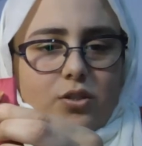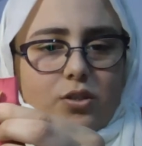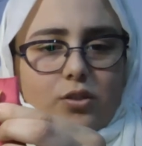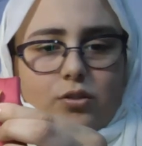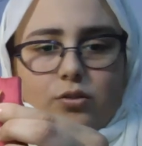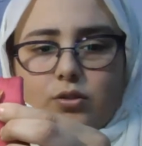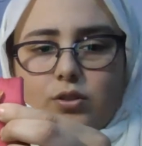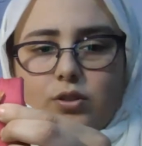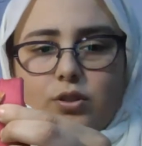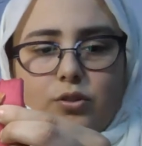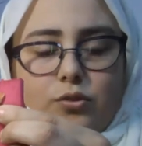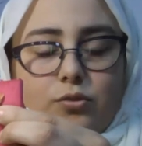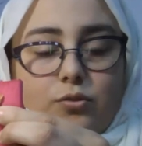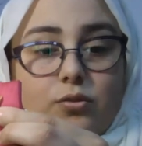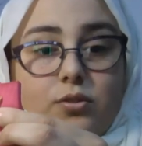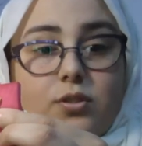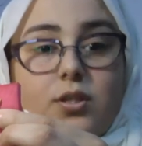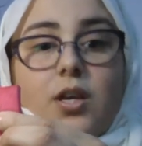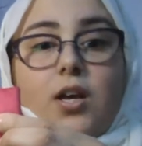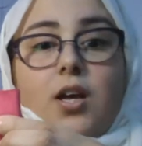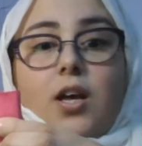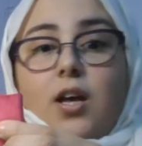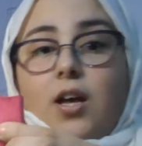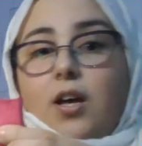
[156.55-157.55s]
You can use,
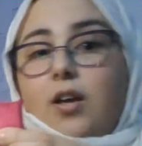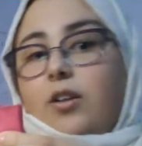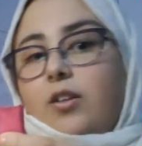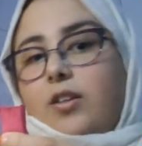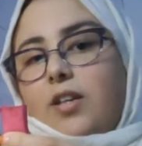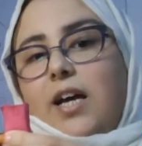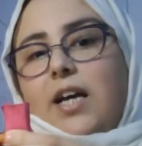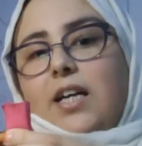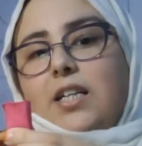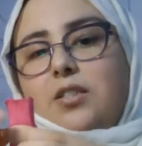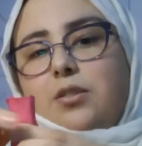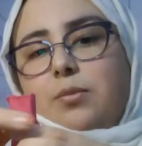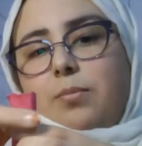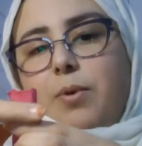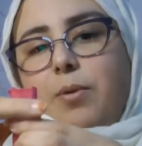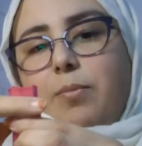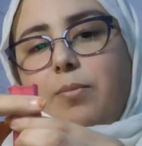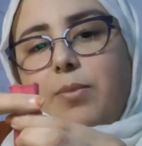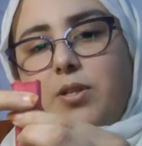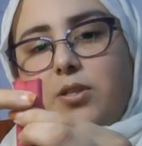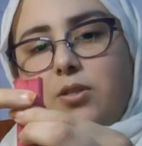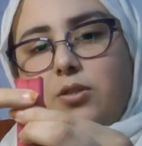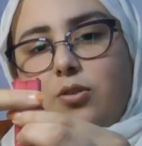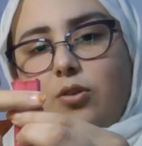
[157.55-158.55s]
it has to be a
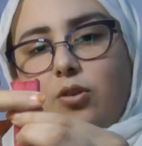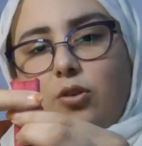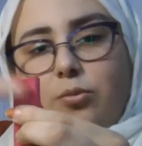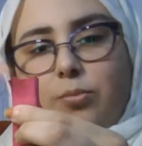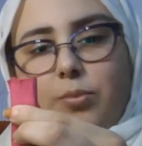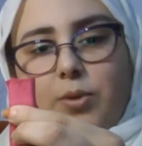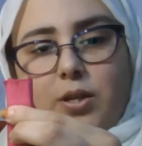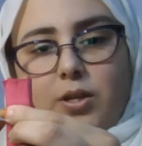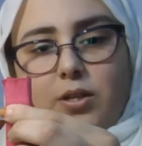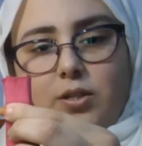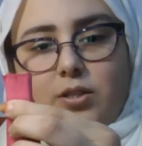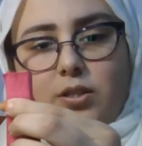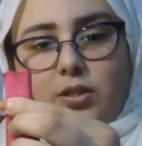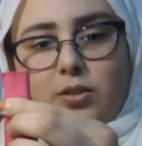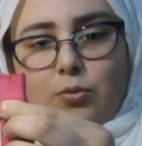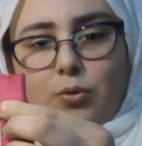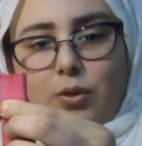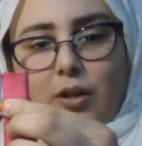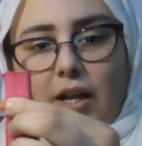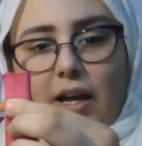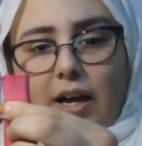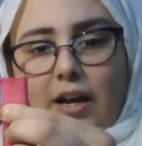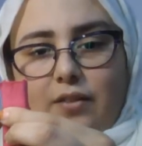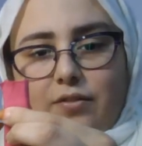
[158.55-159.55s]
bit strong because it will
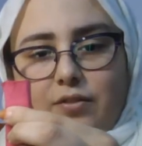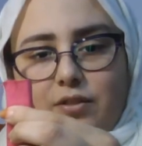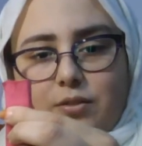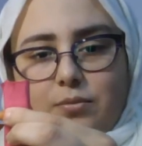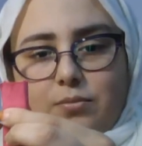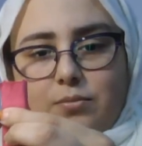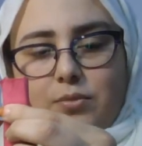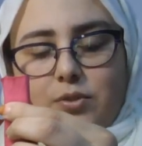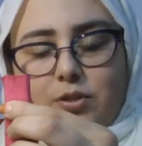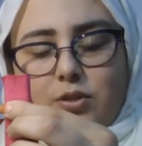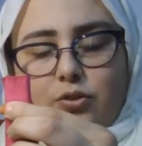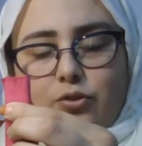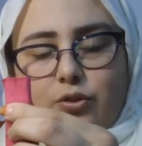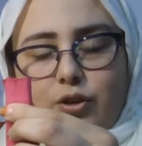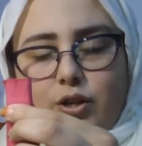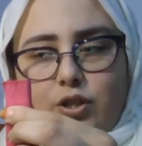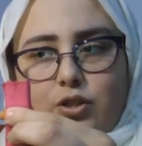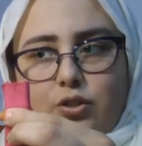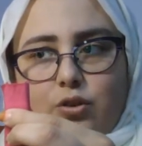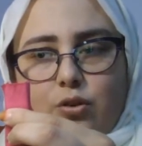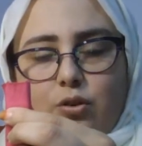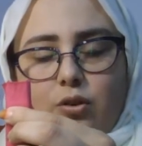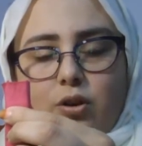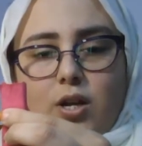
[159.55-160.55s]
have some stretch
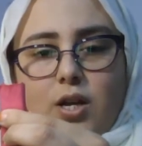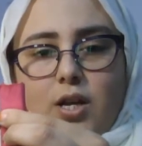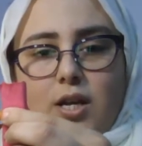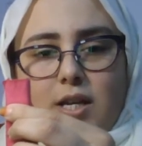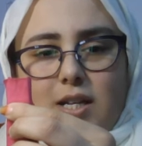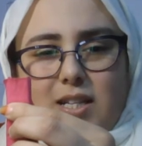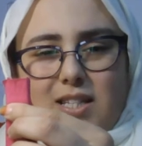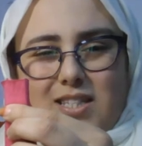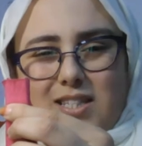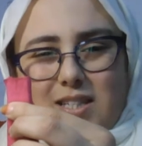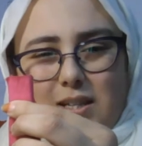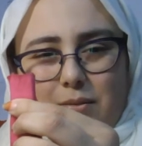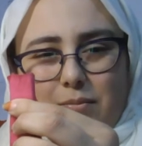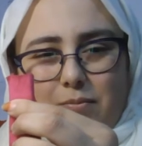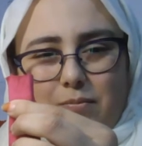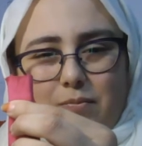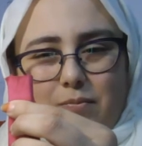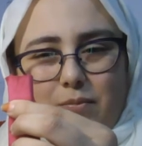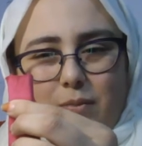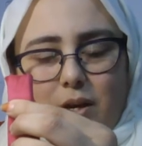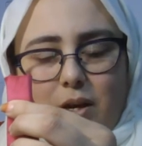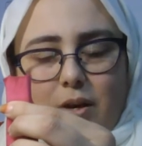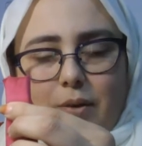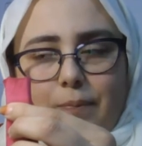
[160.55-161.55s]
or
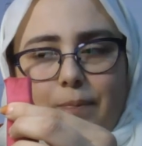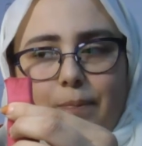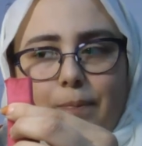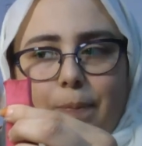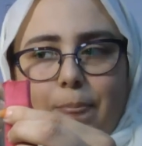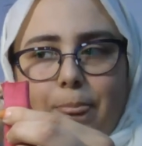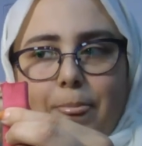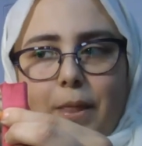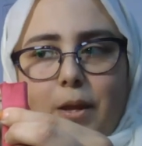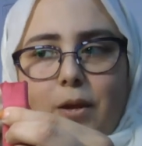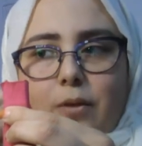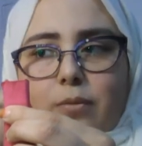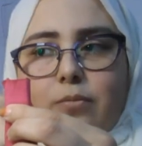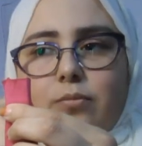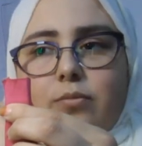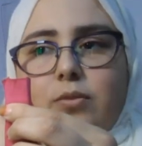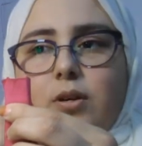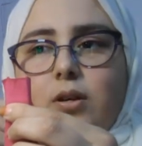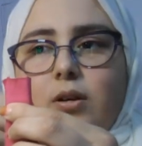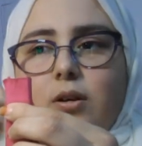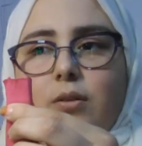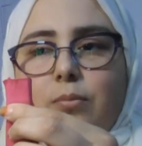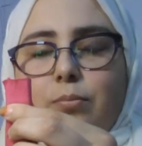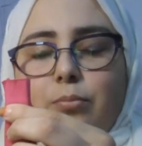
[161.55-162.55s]
some
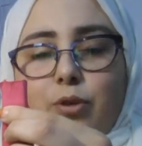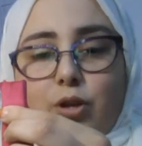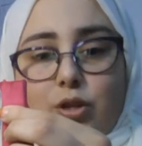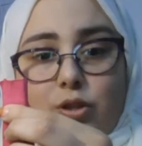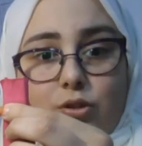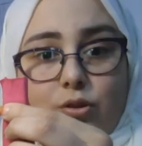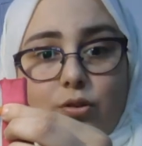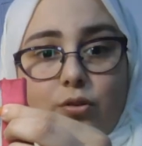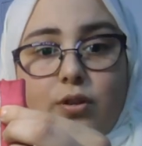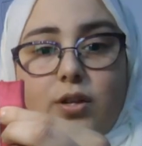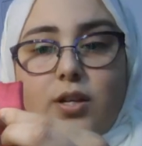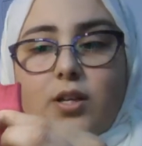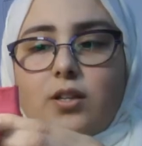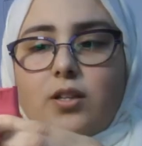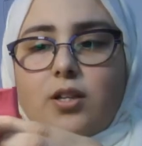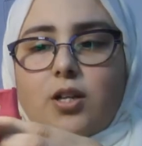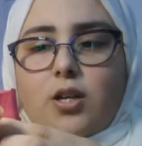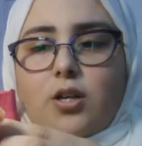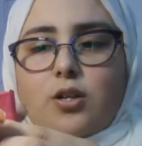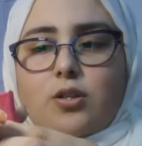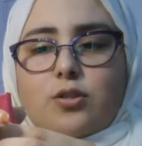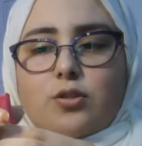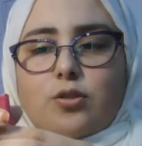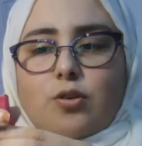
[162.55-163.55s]
pressure on it.
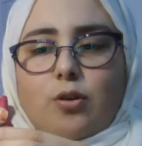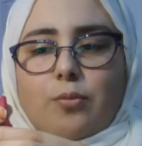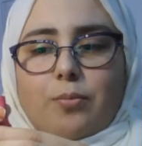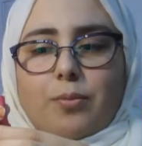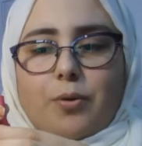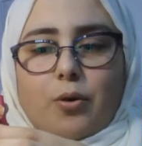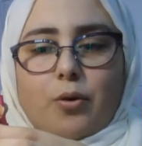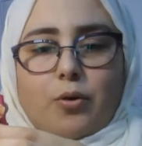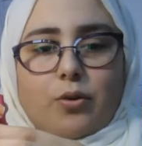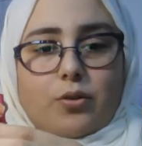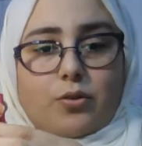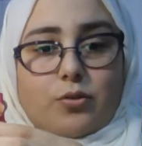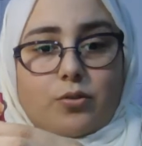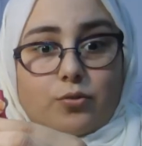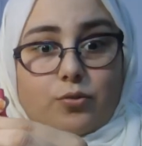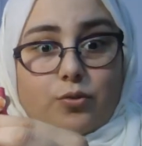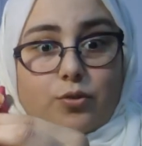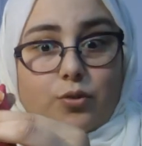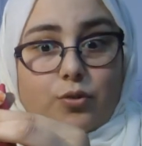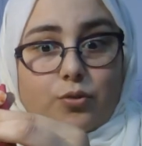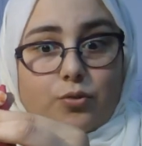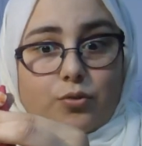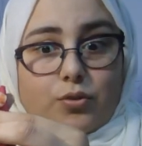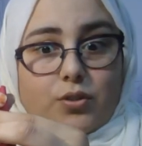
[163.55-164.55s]
So I'm going to
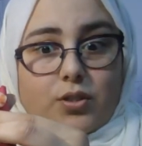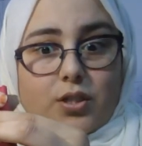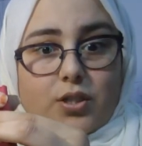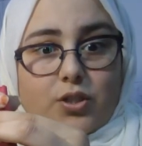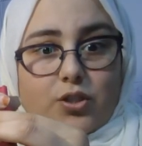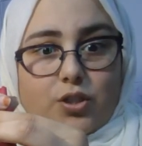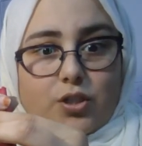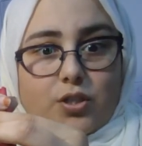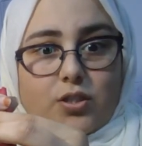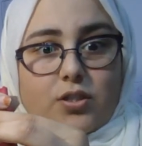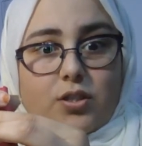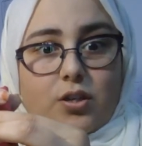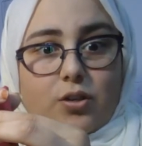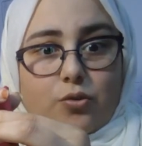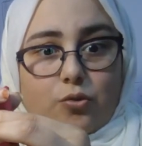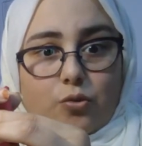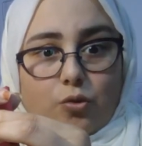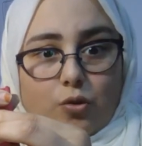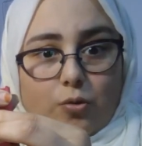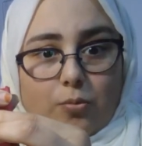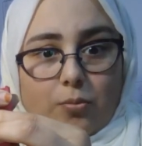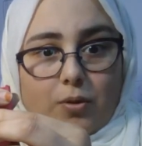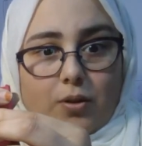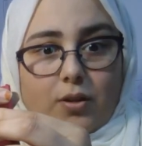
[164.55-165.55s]
use just a
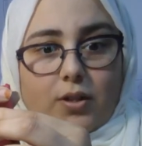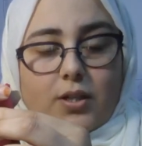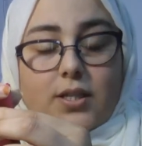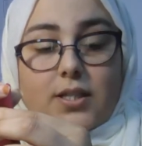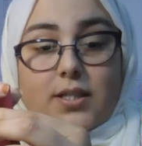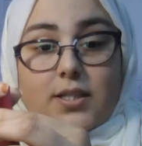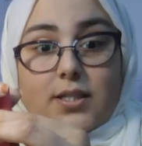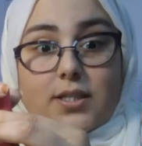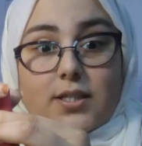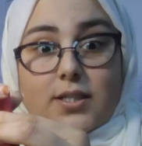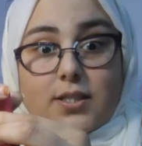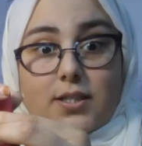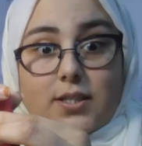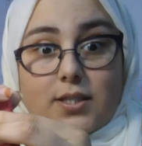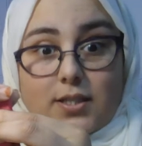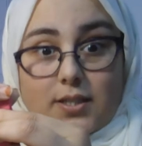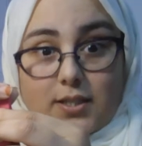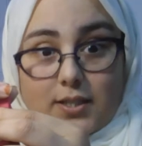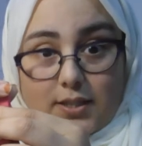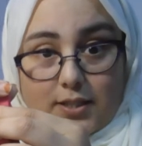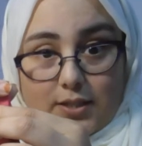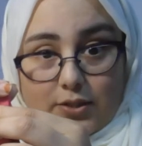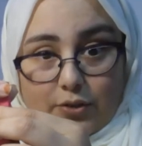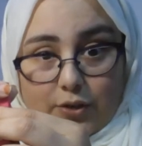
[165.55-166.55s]
normal
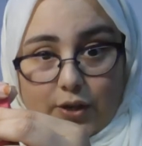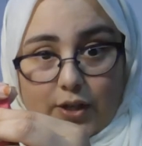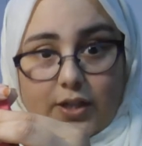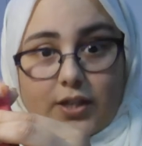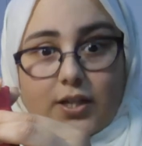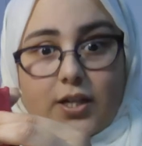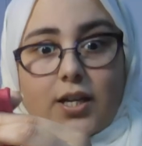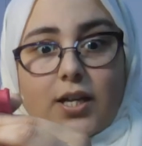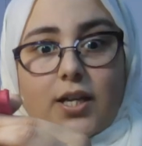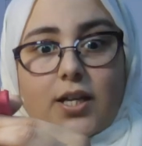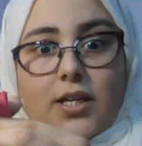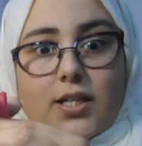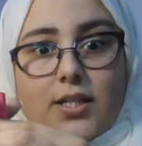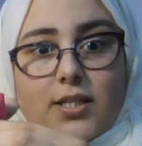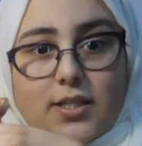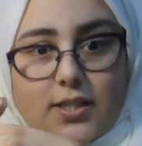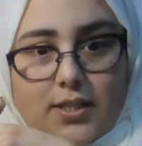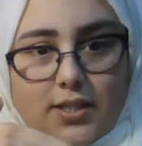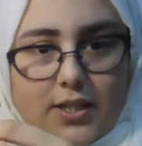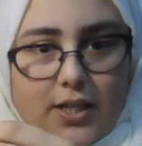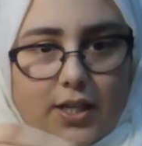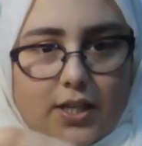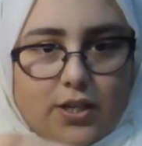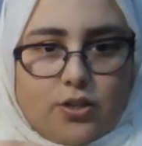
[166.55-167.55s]
straight
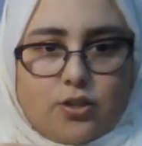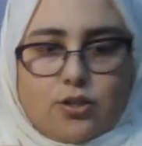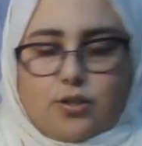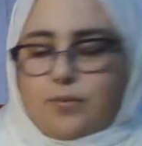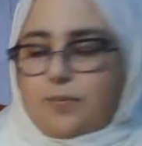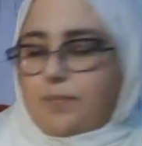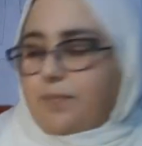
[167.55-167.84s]
stitch.